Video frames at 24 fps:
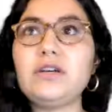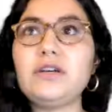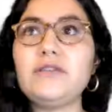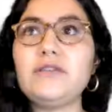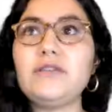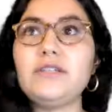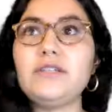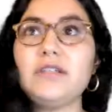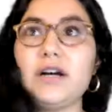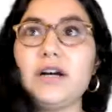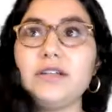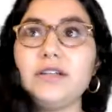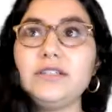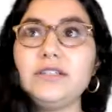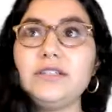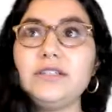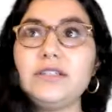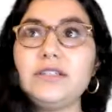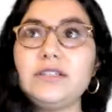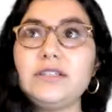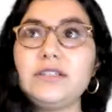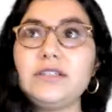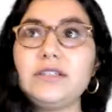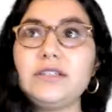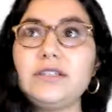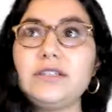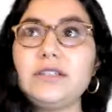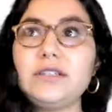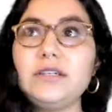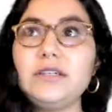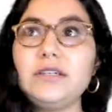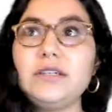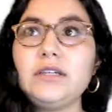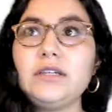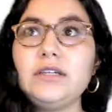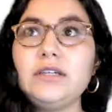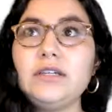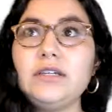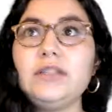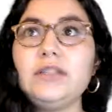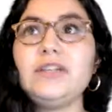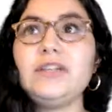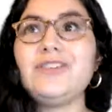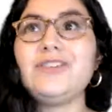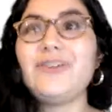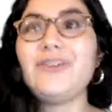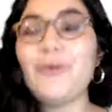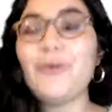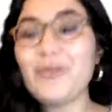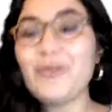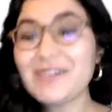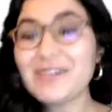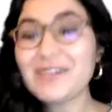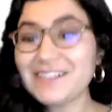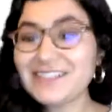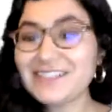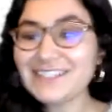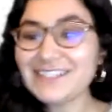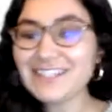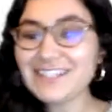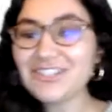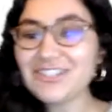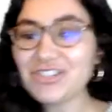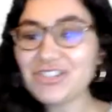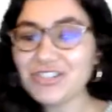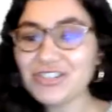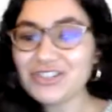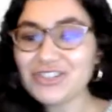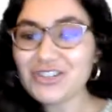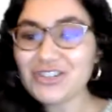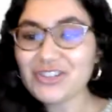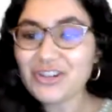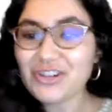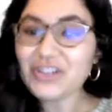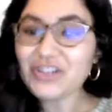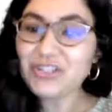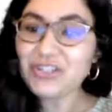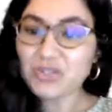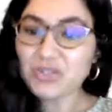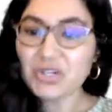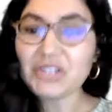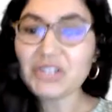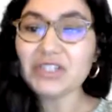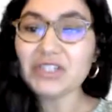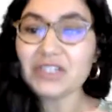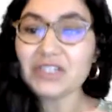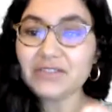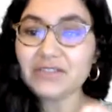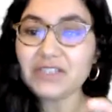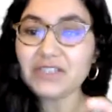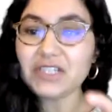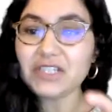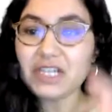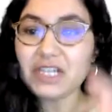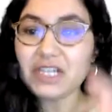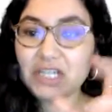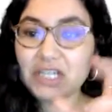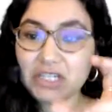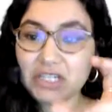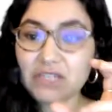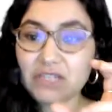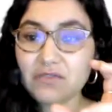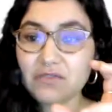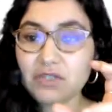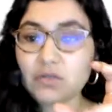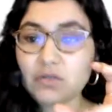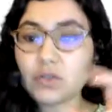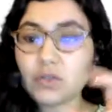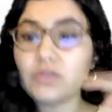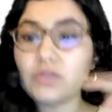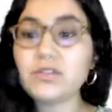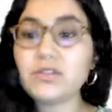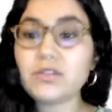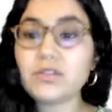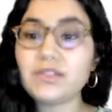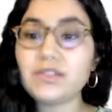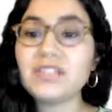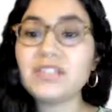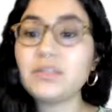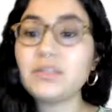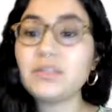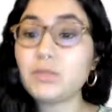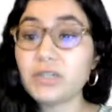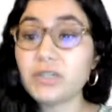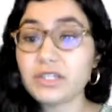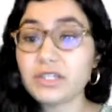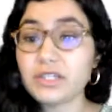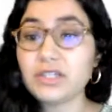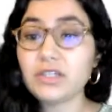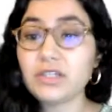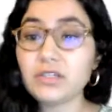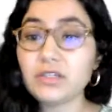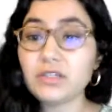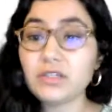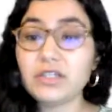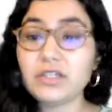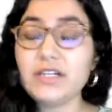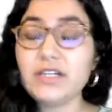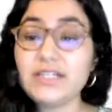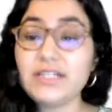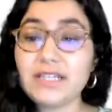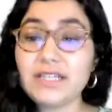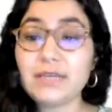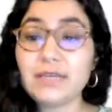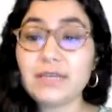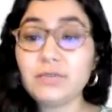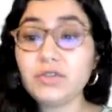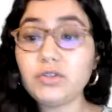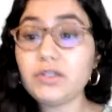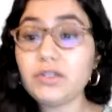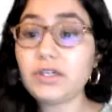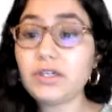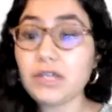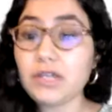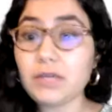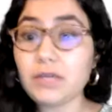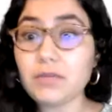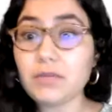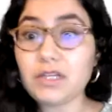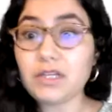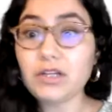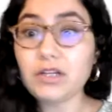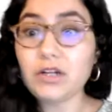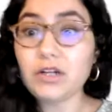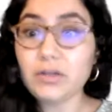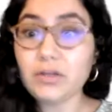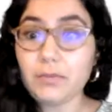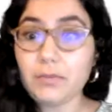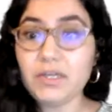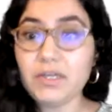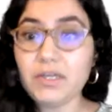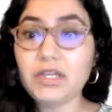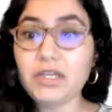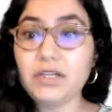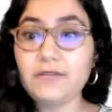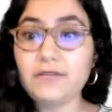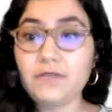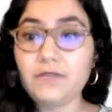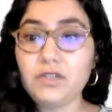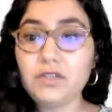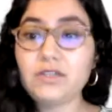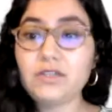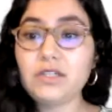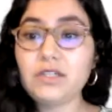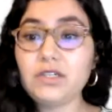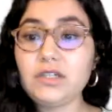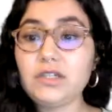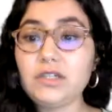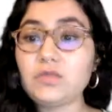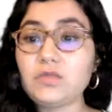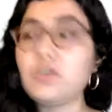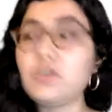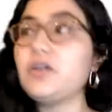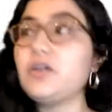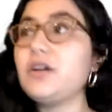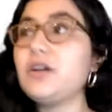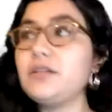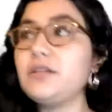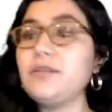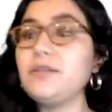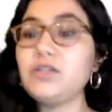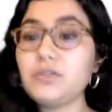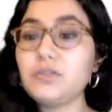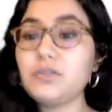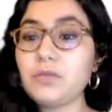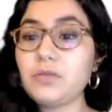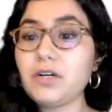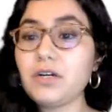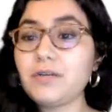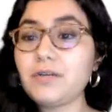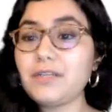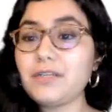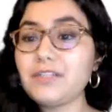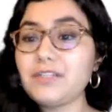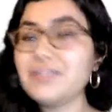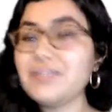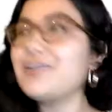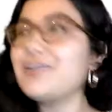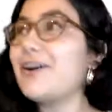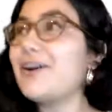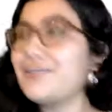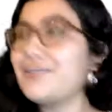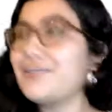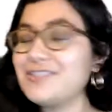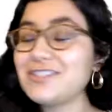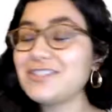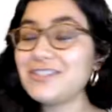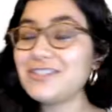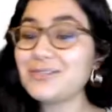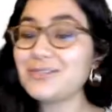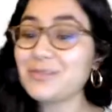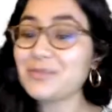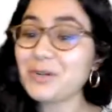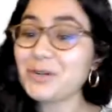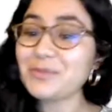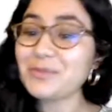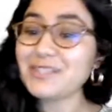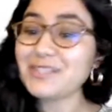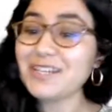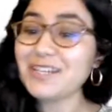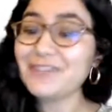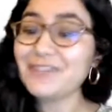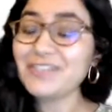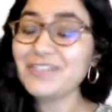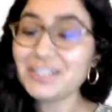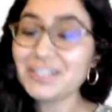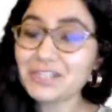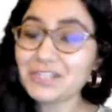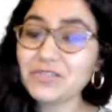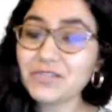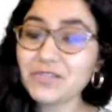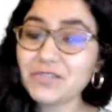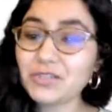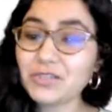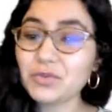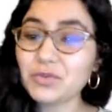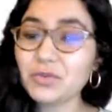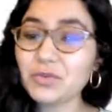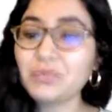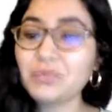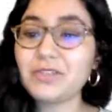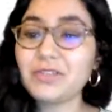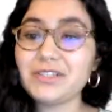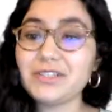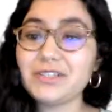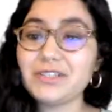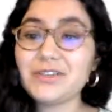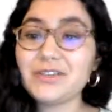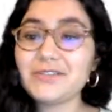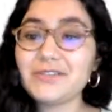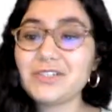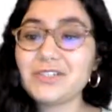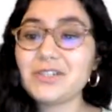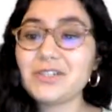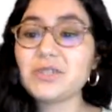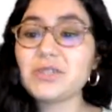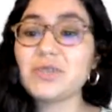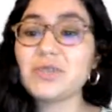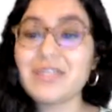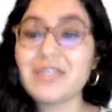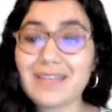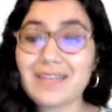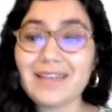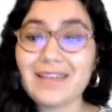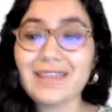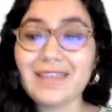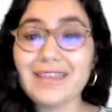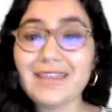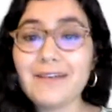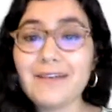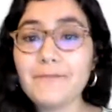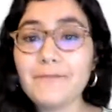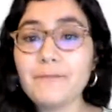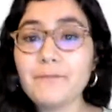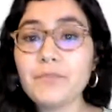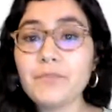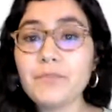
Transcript: of analysis, like organizations, are constructed of an individual. So this particular example could get a bit confusing because we're talking about departments, and obviously departments have individual police officers within them.